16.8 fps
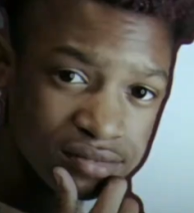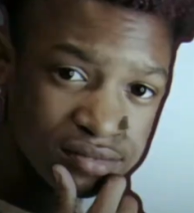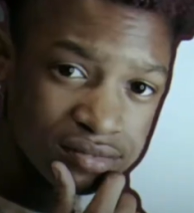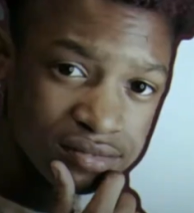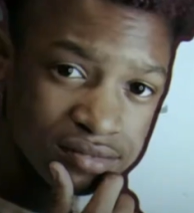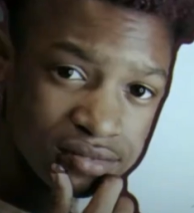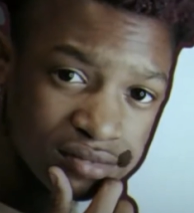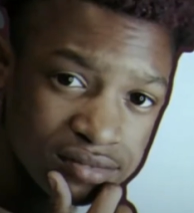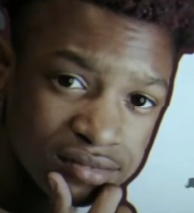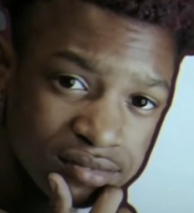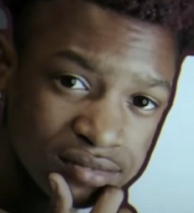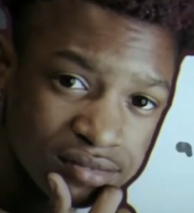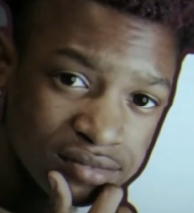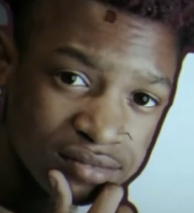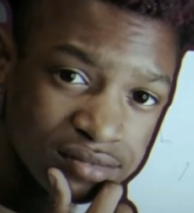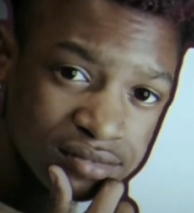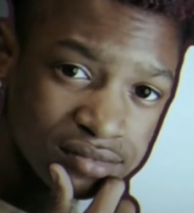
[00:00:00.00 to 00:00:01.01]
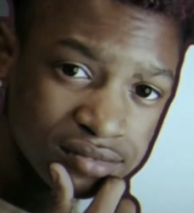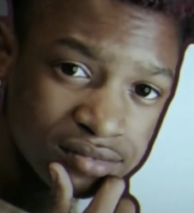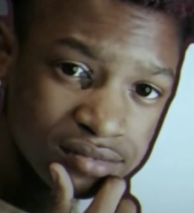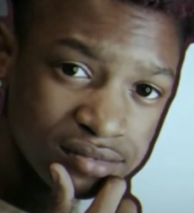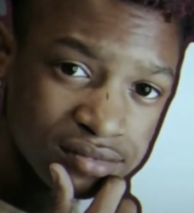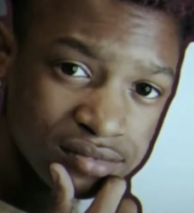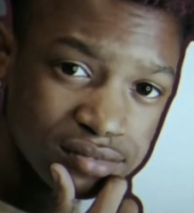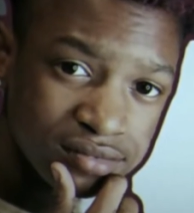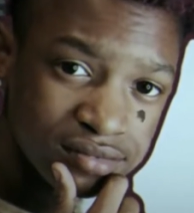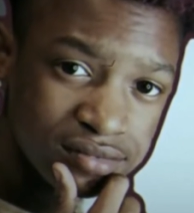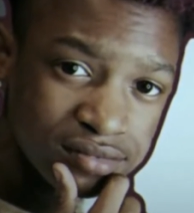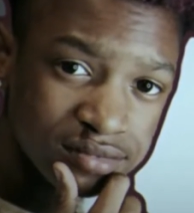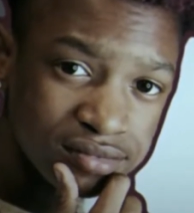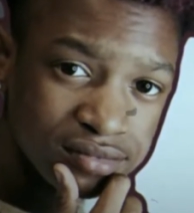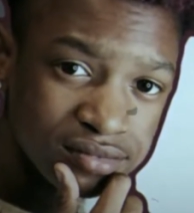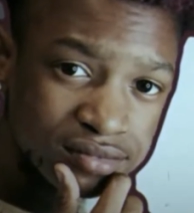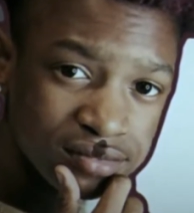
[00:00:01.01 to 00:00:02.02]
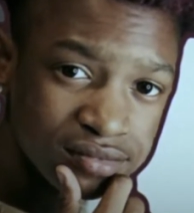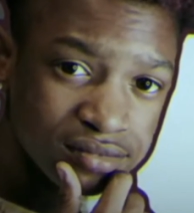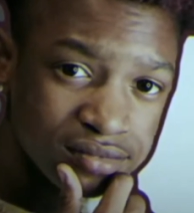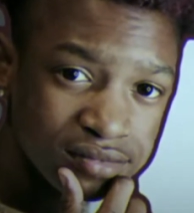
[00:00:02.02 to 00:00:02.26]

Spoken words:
(silence)